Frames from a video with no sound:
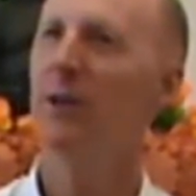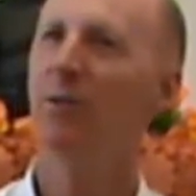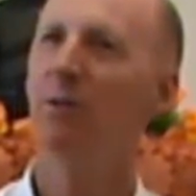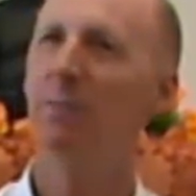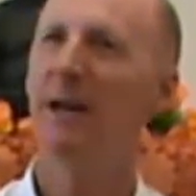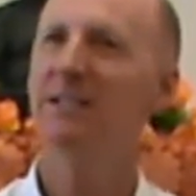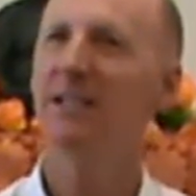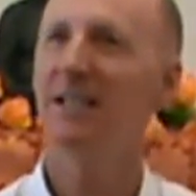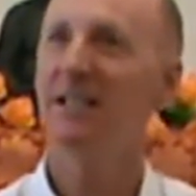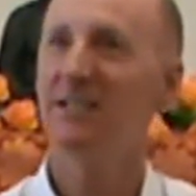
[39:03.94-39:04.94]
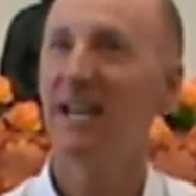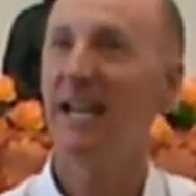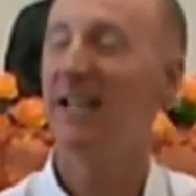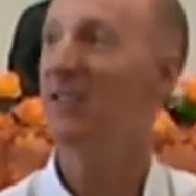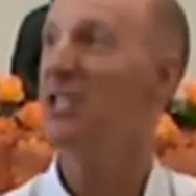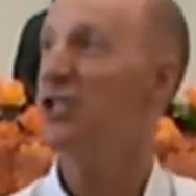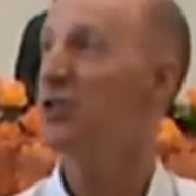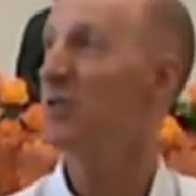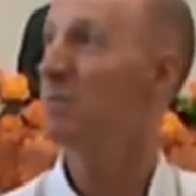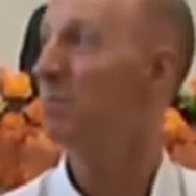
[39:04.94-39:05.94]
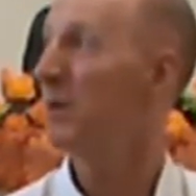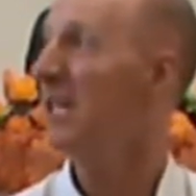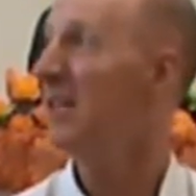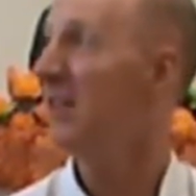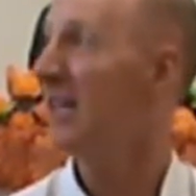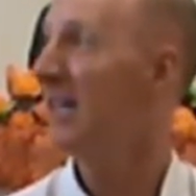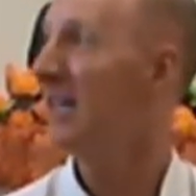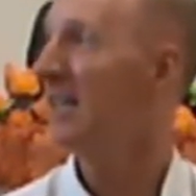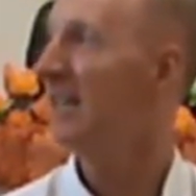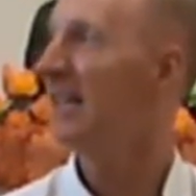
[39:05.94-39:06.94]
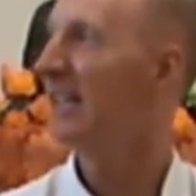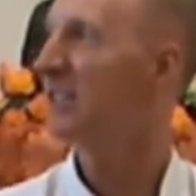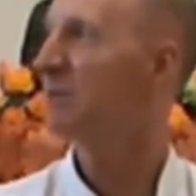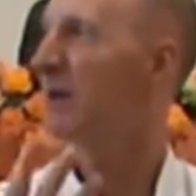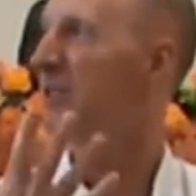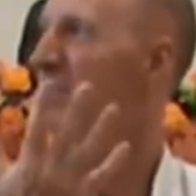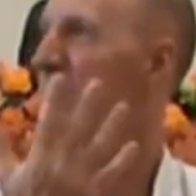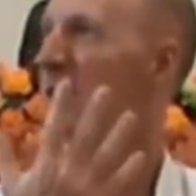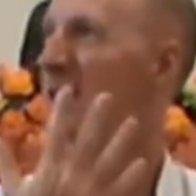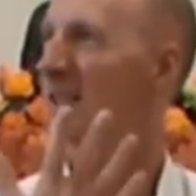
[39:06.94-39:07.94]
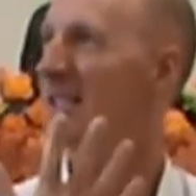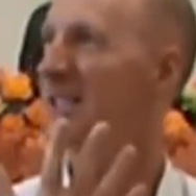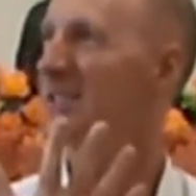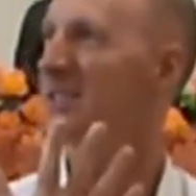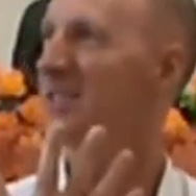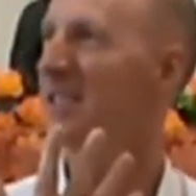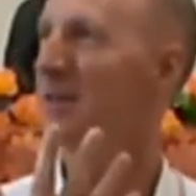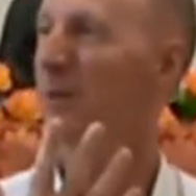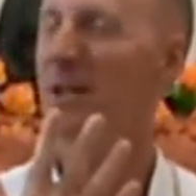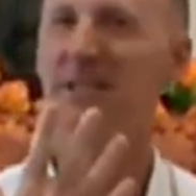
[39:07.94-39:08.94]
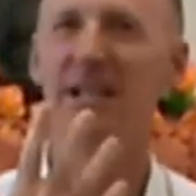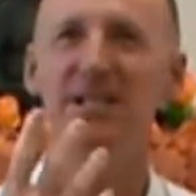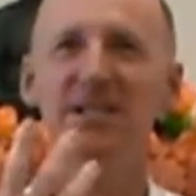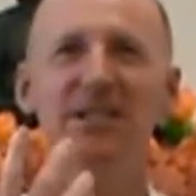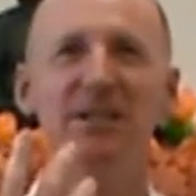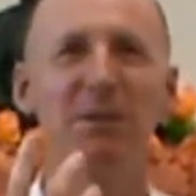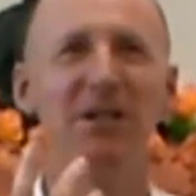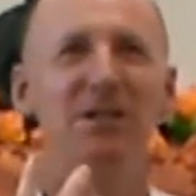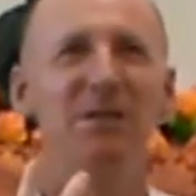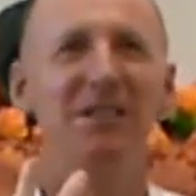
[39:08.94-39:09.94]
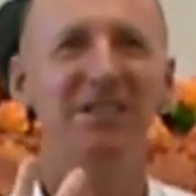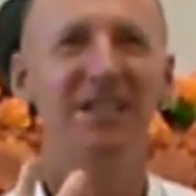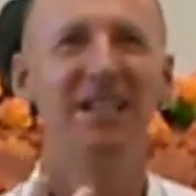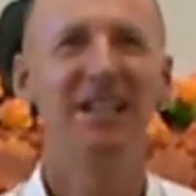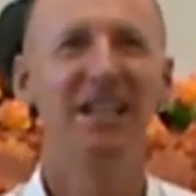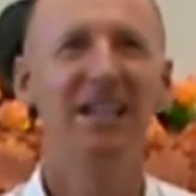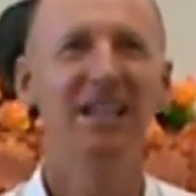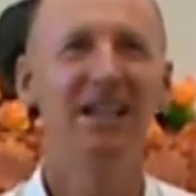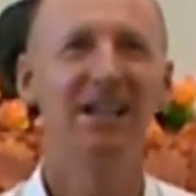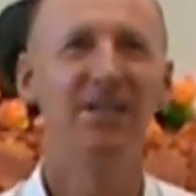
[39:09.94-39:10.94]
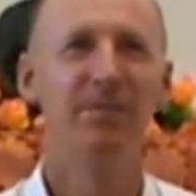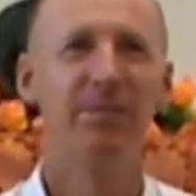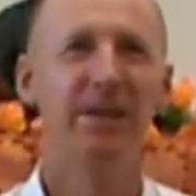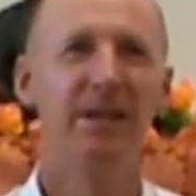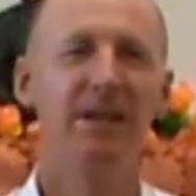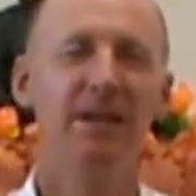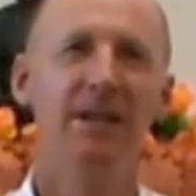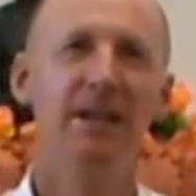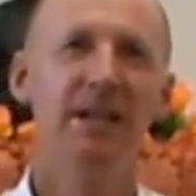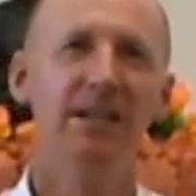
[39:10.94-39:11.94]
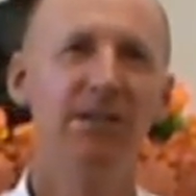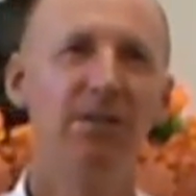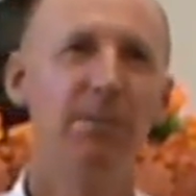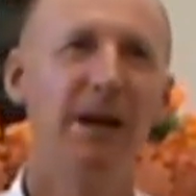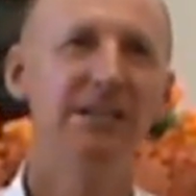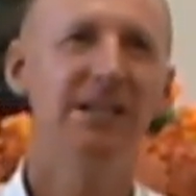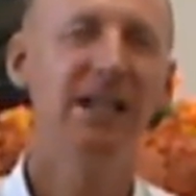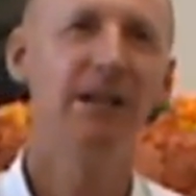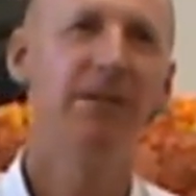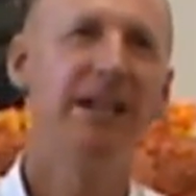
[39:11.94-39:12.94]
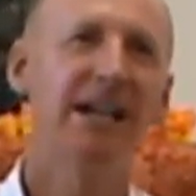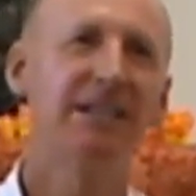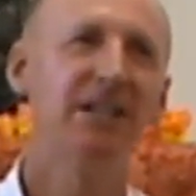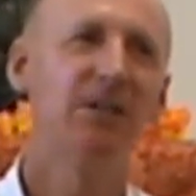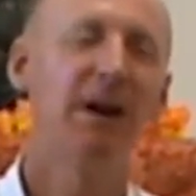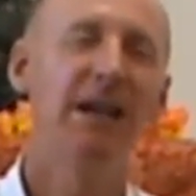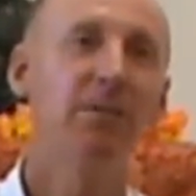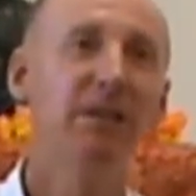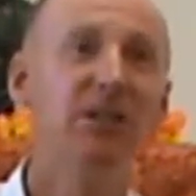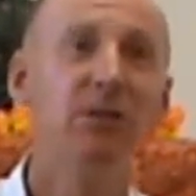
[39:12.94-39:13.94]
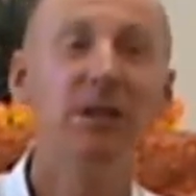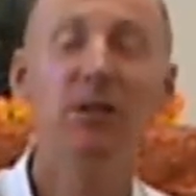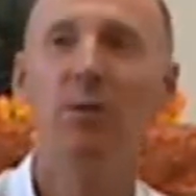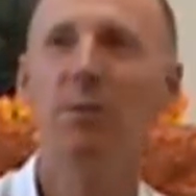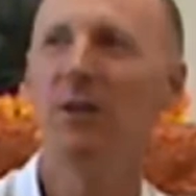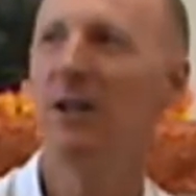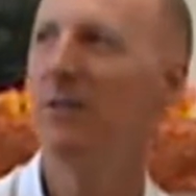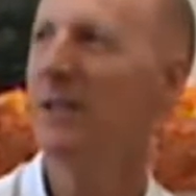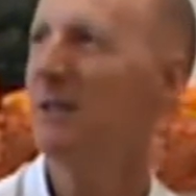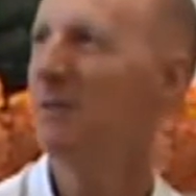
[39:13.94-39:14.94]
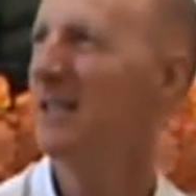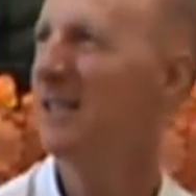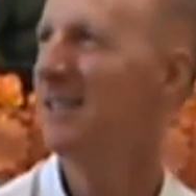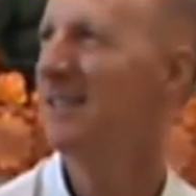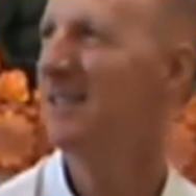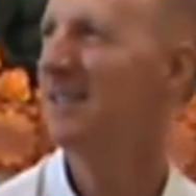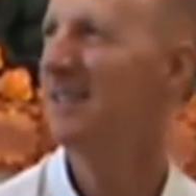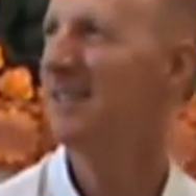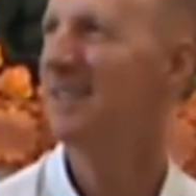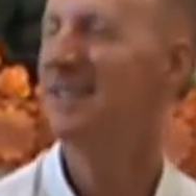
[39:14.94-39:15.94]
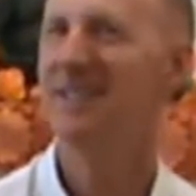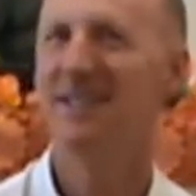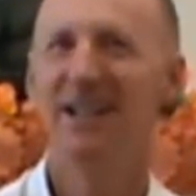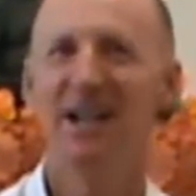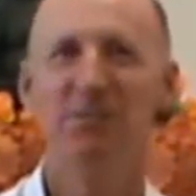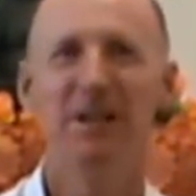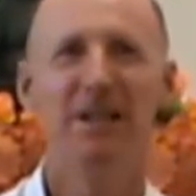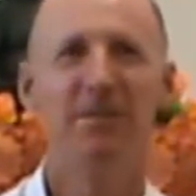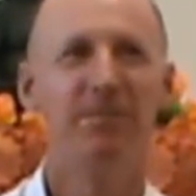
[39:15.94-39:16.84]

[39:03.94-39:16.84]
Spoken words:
we're basically saying, this shouldn't be there, it's supposed to be this. My attention is supposed to be sitting here. So we're basically reacting the way that we do in normal life anyway, aren't we?